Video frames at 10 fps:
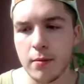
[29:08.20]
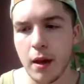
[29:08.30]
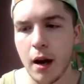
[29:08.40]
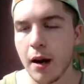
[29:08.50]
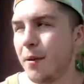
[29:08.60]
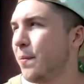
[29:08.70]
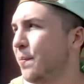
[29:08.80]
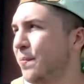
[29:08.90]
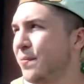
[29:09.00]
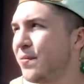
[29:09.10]
even
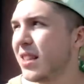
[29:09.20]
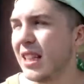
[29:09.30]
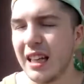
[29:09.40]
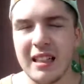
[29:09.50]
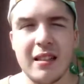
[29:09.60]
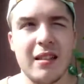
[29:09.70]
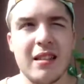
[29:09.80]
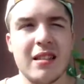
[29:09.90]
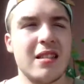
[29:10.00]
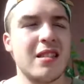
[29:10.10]

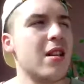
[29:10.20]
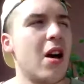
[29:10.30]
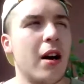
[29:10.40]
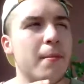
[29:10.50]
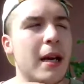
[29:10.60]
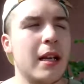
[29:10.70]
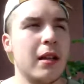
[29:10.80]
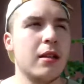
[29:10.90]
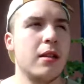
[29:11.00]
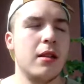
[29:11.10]
like
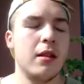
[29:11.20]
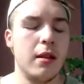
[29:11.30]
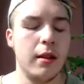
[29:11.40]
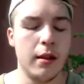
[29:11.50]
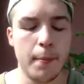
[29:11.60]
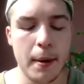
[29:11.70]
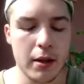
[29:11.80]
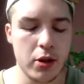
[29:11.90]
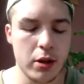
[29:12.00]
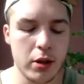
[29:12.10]
automating
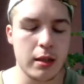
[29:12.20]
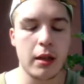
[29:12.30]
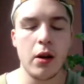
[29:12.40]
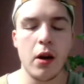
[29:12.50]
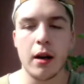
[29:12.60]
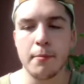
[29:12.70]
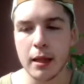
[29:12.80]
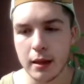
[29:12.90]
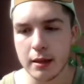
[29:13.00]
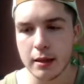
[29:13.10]
the pitch. It's like you
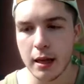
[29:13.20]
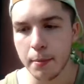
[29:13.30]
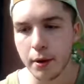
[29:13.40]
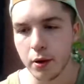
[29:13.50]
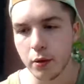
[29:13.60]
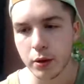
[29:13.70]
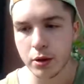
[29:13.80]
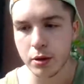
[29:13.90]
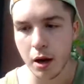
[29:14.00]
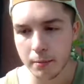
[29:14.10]
automate the tempo,
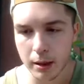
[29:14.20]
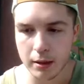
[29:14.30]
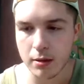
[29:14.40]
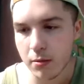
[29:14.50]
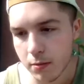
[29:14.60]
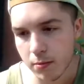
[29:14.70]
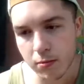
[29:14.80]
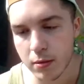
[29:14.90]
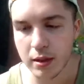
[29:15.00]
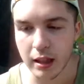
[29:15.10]
which automates.
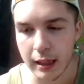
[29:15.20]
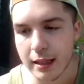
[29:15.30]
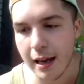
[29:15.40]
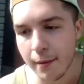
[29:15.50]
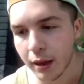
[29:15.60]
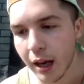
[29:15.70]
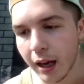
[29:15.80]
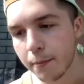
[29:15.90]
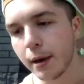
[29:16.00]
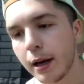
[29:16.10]
So
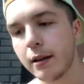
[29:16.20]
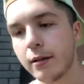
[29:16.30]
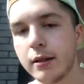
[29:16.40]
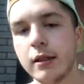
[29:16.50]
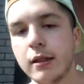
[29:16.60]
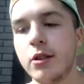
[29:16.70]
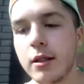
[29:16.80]
like same thing, but